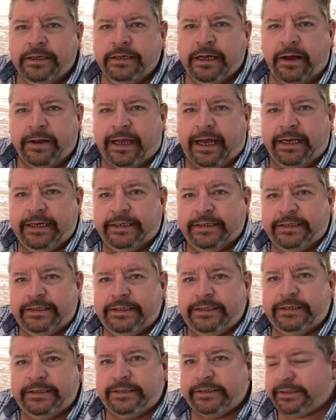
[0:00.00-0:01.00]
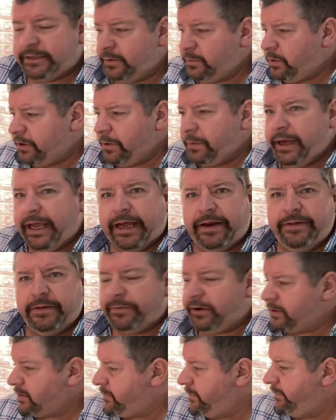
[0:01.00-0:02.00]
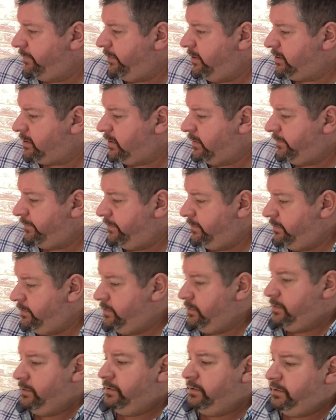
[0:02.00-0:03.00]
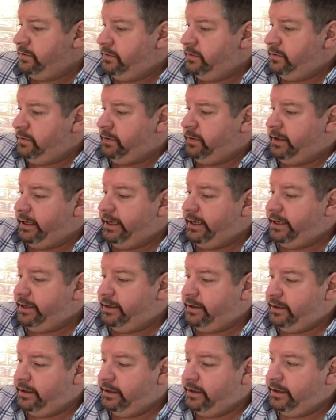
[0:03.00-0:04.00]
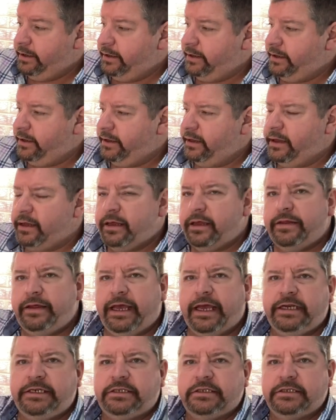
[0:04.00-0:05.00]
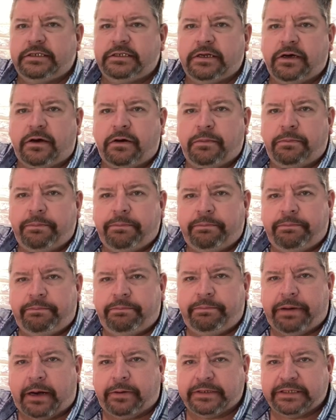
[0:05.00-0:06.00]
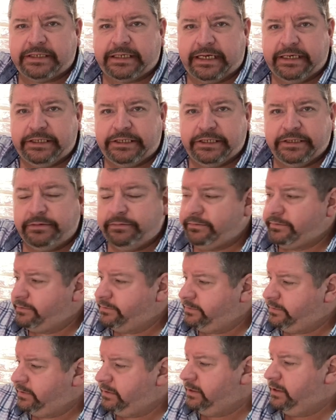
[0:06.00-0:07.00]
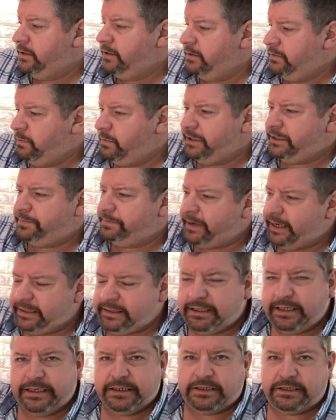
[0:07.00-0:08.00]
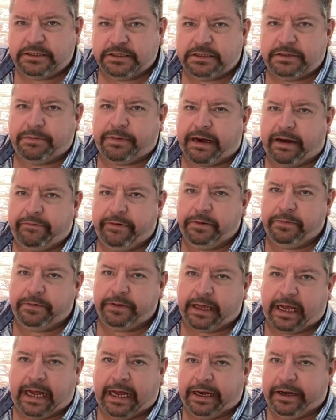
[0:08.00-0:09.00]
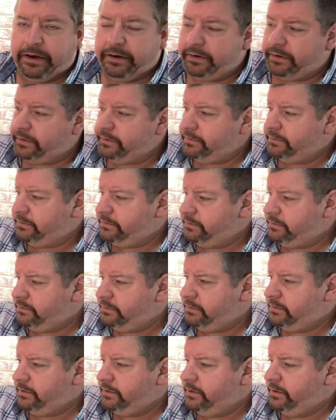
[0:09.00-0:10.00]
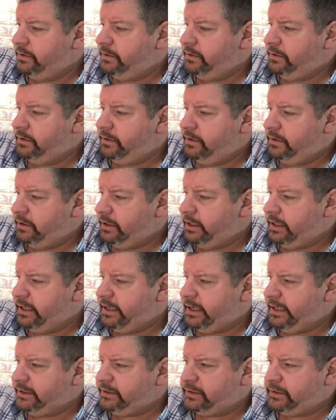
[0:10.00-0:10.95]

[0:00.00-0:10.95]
Okay, so what do we get in the box? Well, first off, you get the Enginstar power station, which basically is just a battery with a handle on and a nice